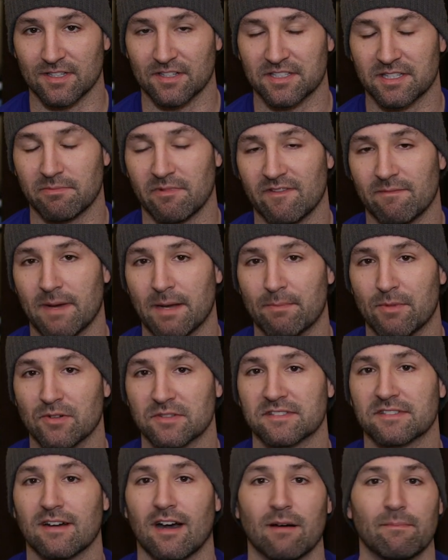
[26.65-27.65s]
They're some of my
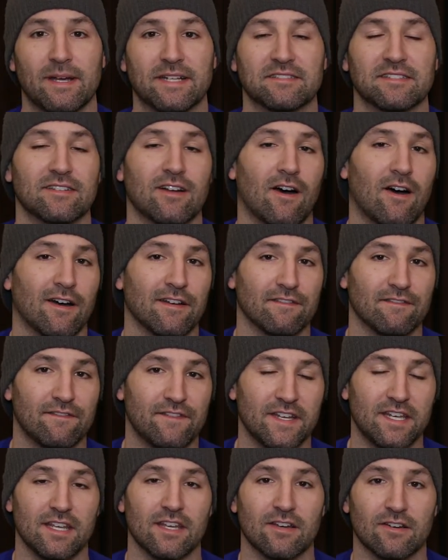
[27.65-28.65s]
most commented on
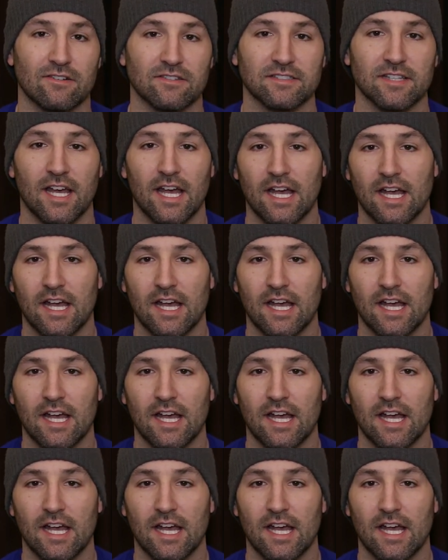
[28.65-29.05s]
videos.